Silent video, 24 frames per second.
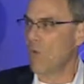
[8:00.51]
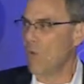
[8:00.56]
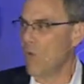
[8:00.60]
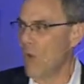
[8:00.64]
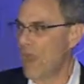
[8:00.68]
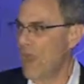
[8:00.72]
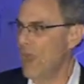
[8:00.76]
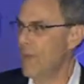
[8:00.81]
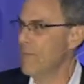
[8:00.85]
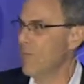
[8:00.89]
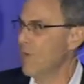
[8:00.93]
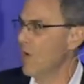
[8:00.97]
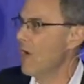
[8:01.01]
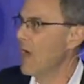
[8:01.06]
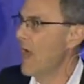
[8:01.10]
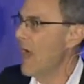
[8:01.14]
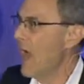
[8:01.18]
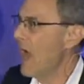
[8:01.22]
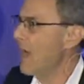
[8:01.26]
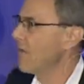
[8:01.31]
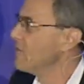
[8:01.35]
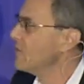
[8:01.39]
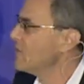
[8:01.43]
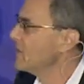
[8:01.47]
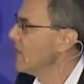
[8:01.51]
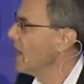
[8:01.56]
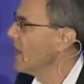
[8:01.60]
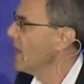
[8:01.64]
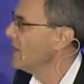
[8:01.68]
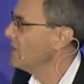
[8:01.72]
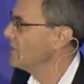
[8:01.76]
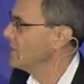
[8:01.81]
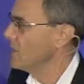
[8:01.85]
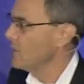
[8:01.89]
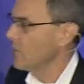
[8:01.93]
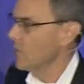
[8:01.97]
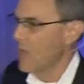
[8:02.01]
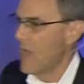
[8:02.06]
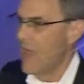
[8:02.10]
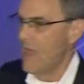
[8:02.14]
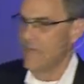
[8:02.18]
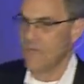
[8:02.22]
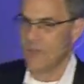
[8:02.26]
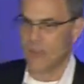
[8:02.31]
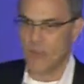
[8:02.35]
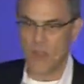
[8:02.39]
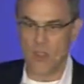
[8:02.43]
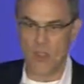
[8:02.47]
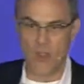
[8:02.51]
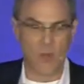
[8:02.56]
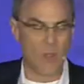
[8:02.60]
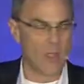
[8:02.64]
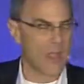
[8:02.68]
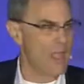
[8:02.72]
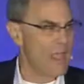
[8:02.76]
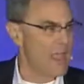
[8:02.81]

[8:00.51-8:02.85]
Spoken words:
way more advertising revenue.